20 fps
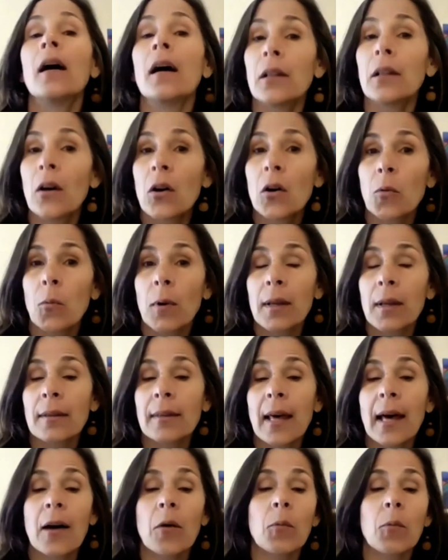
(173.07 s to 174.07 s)
Along with
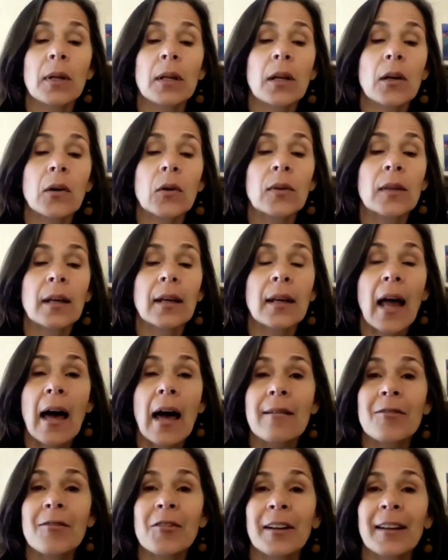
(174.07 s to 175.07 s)
that, we know that
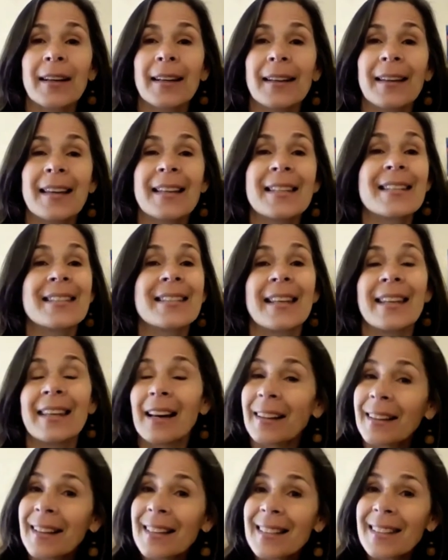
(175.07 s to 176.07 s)
Africa is the
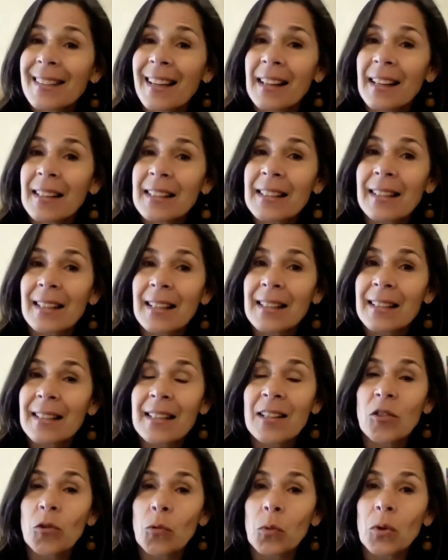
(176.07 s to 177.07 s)
youngest
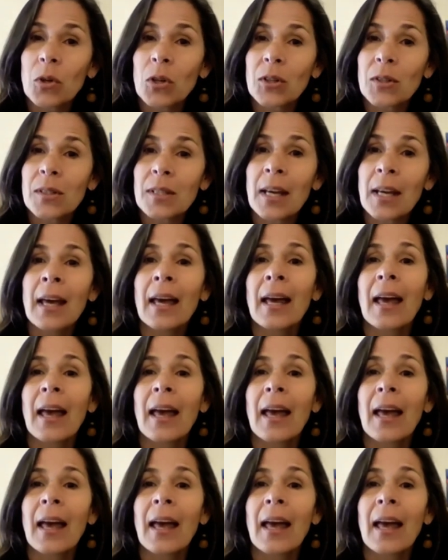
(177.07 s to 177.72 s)
continent in the world,